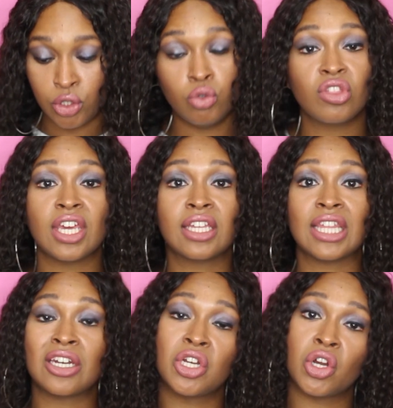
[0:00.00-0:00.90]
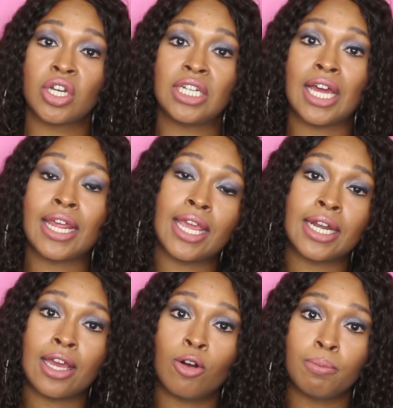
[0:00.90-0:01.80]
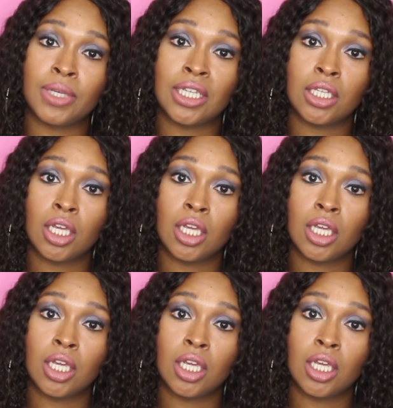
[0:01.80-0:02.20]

Do you think that dirty Diana helped me?